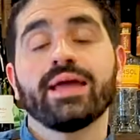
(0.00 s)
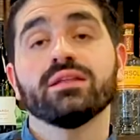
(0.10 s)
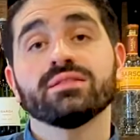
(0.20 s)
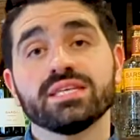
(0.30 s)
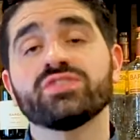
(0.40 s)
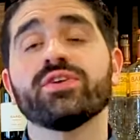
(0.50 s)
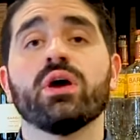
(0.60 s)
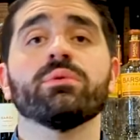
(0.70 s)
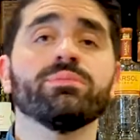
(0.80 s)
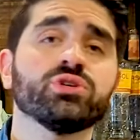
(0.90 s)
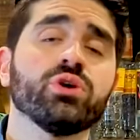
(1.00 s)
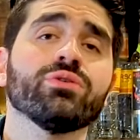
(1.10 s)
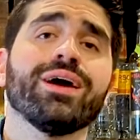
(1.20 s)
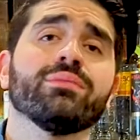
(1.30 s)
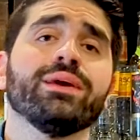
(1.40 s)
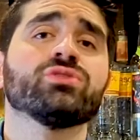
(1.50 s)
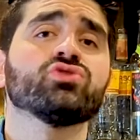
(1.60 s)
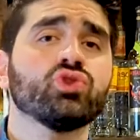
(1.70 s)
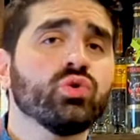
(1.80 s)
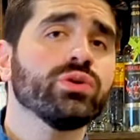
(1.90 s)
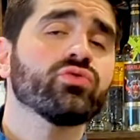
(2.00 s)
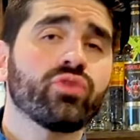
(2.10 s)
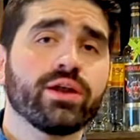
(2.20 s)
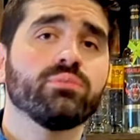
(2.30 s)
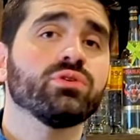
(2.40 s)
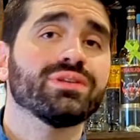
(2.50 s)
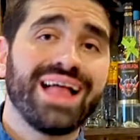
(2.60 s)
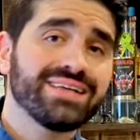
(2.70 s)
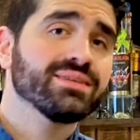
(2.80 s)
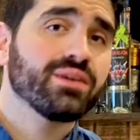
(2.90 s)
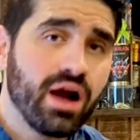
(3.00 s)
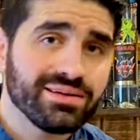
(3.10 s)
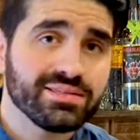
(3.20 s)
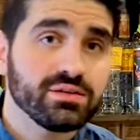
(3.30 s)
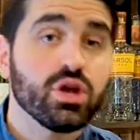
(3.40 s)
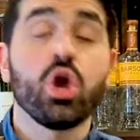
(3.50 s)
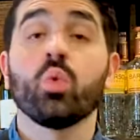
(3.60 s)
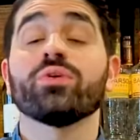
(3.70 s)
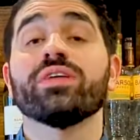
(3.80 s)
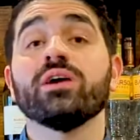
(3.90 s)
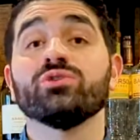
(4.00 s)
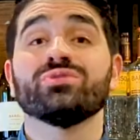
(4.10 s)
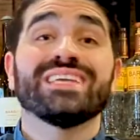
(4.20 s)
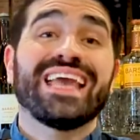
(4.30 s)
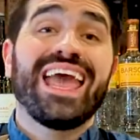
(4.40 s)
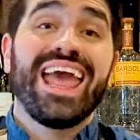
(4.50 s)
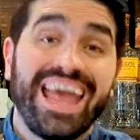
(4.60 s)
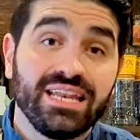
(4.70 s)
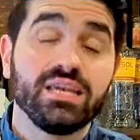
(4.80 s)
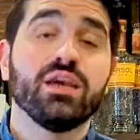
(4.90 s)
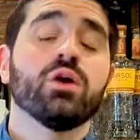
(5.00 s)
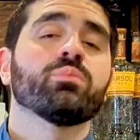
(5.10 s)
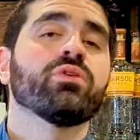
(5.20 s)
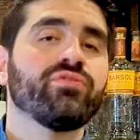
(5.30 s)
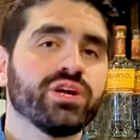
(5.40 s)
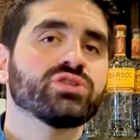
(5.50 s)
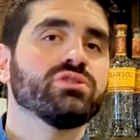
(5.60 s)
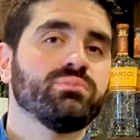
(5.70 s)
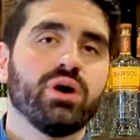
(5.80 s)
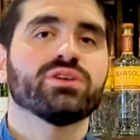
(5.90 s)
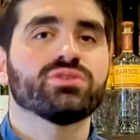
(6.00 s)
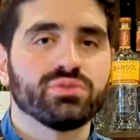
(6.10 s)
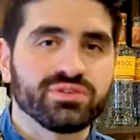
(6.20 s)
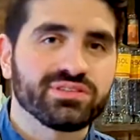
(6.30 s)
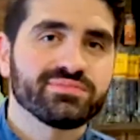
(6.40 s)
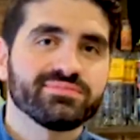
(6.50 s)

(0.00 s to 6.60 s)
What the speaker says: in this video, I'm gonna be showing you how to make 2 incredible classic cocktails without using any professional bar tools.